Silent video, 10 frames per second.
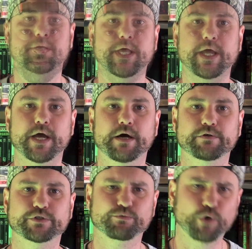Now,
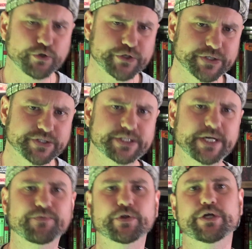DeRoche is
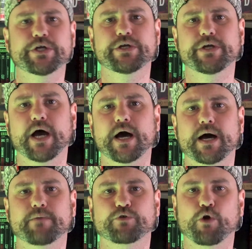definitely
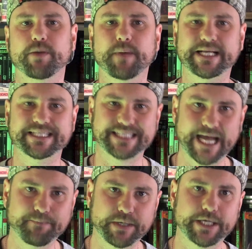trying to make a
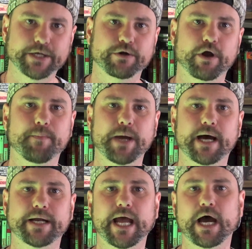statement here
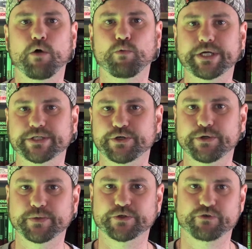about how we as
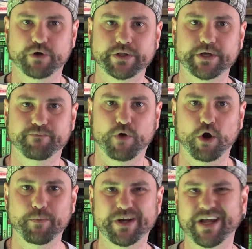humans treat the
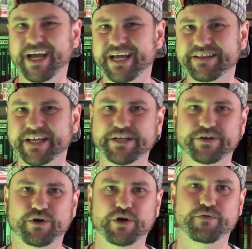environment and that you
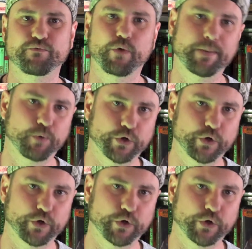kind of reap